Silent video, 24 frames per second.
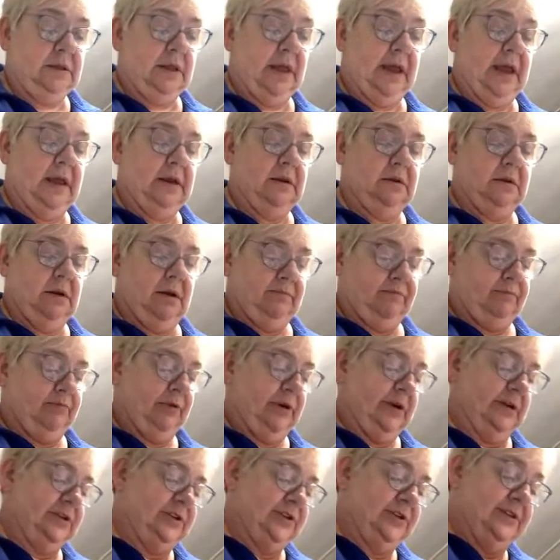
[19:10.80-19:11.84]
like not
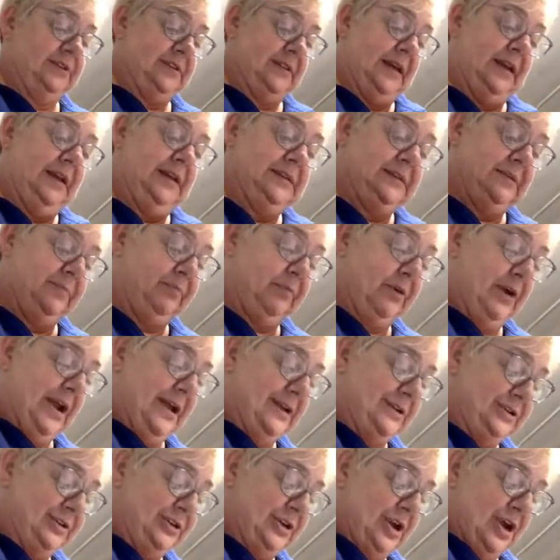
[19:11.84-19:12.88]
branches, that is a
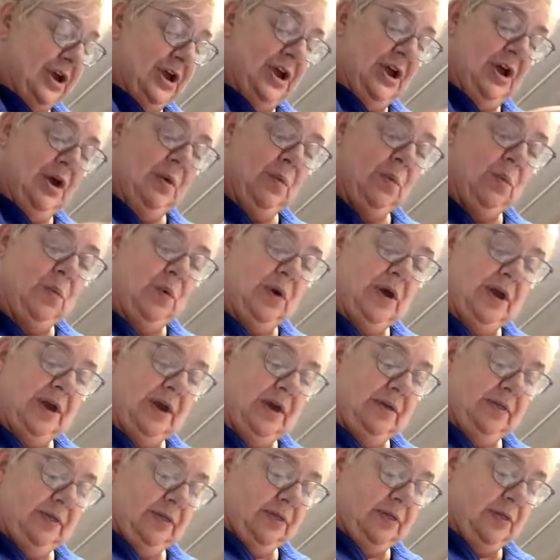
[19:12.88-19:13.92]
branch,
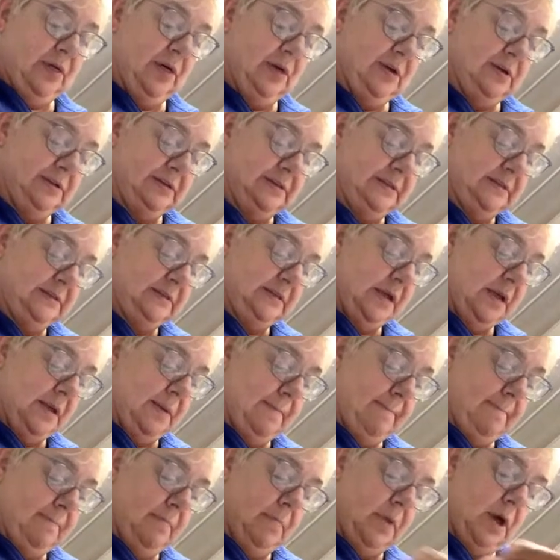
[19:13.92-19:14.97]
with
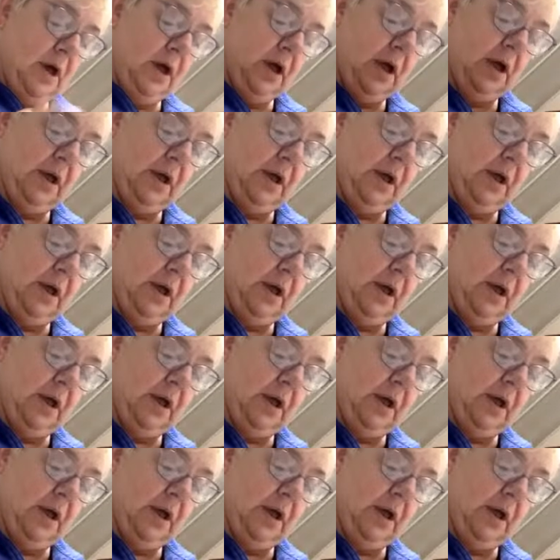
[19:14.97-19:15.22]
some